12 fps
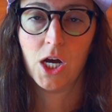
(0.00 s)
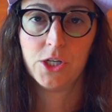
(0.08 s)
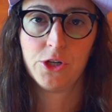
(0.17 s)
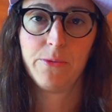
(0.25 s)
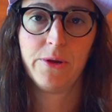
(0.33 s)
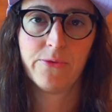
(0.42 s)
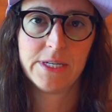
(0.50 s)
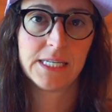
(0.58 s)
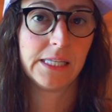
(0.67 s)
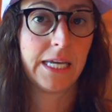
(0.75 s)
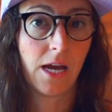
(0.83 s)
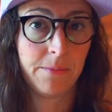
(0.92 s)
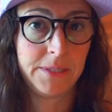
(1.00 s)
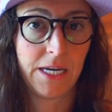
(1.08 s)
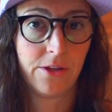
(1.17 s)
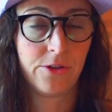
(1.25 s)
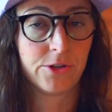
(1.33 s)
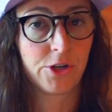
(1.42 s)
Adobe recently
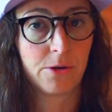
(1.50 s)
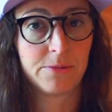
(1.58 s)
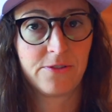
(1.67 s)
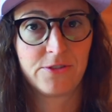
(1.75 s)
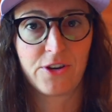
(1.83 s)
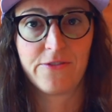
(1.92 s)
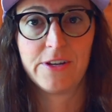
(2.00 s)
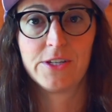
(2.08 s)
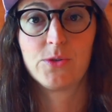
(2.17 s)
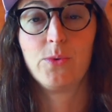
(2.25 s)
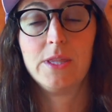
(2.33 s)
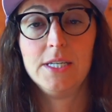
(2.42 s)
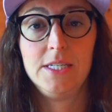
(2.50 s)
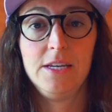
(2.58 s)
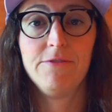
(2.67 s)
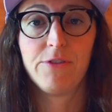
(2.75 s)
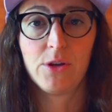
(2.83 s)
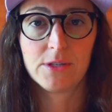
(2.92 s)
updated their terms of service with a
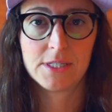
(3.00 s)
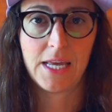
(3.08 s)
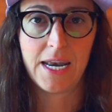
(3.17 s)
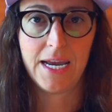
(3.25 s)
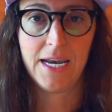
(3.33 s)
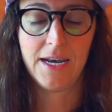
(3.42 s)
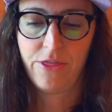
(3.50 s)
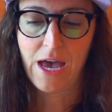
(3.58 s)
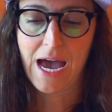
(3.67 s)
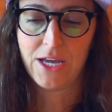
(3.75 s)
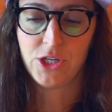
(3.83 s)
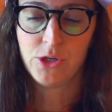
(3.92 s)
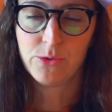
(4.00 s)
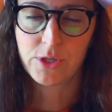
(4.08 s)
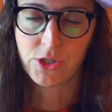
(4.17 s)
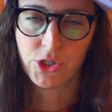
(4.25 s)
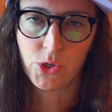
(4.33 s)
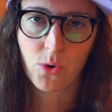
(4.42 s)
default setting that
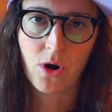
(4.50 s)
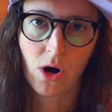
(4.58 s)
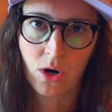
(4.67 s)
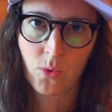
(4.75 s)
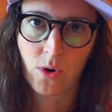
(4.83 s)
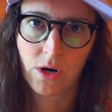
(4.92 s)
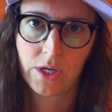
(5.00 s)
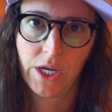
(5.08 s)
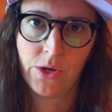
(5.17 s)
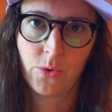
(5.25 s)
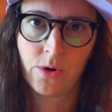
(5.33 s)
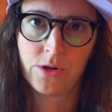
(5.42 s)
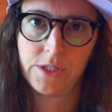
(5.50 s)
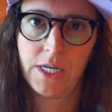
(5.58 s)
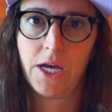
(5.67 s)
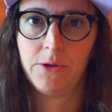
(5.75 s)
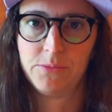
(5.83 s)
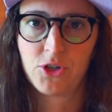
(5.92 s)
uses your artwork in order to
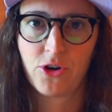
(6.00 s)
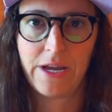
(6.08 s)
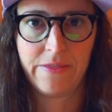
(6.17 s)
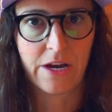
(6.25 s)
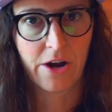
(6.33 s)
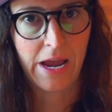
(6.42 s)
help train their